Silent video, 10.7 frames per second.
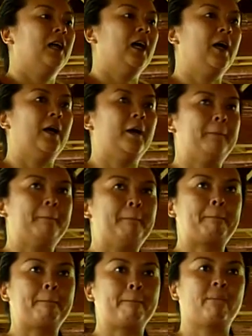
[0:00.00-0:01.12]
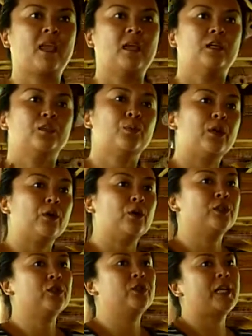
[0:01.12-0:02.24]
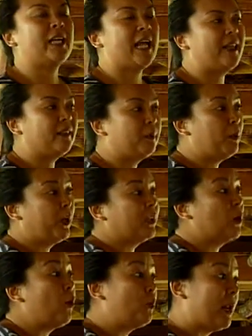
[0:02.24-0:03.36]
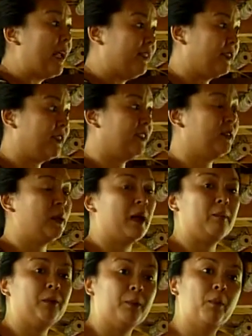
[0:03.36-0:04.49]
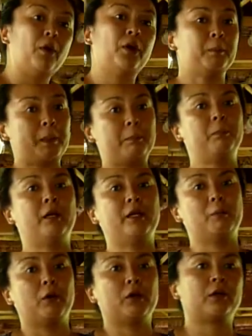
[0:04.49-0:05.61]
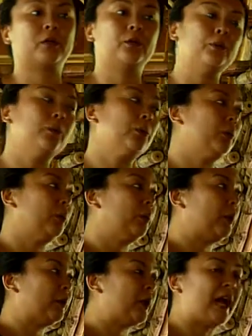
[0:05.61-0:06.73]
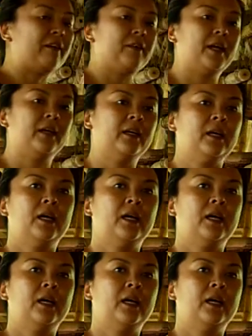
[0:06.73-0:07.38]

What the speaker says: So we are also looking at the boys' home lives. The more crew we were having,